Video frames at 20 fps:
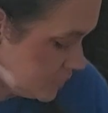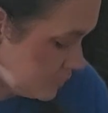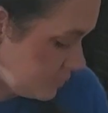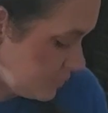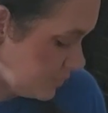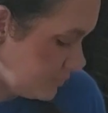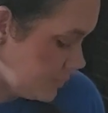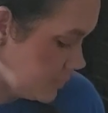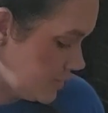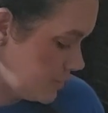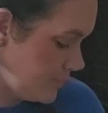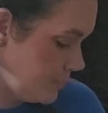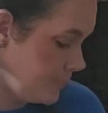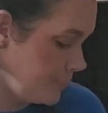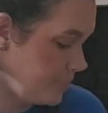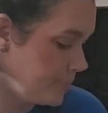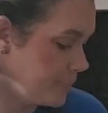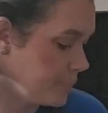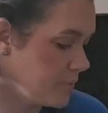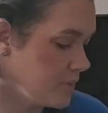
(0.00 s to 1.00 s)
puppy,
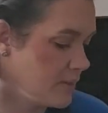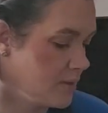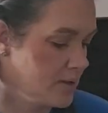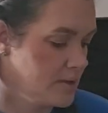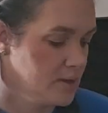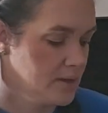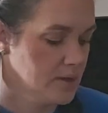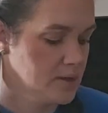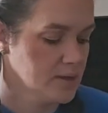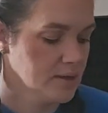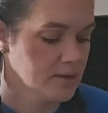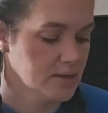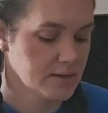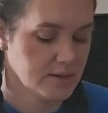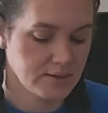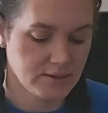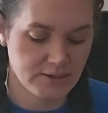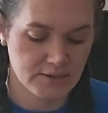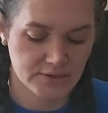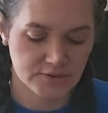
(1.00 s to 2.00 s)

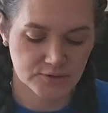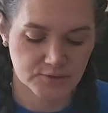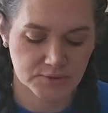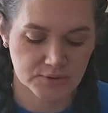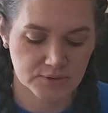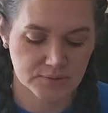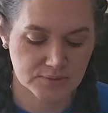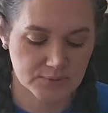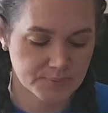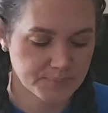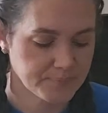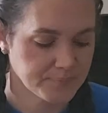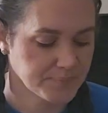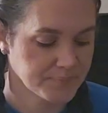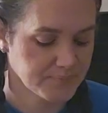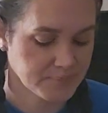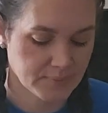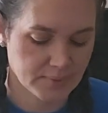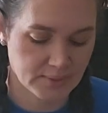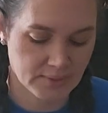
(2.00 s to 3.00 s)
and each one of them
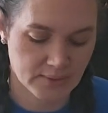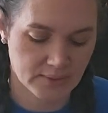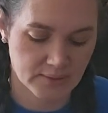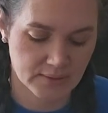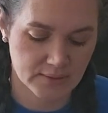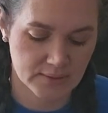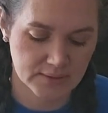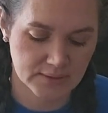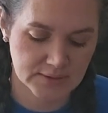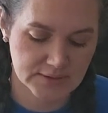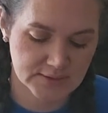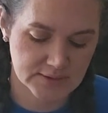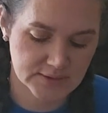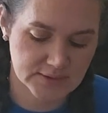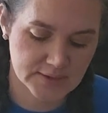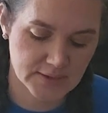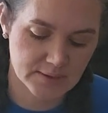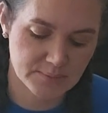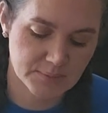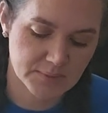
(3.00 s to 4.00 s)
gets the
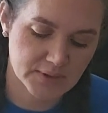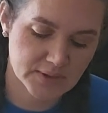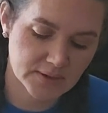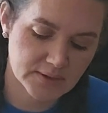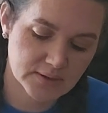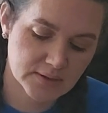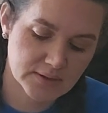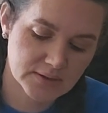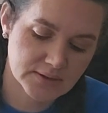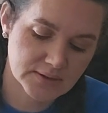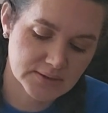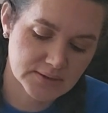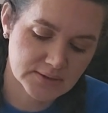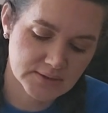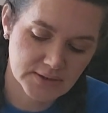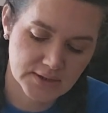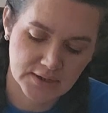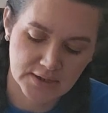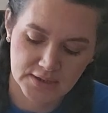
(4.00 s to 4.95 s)
same thing done.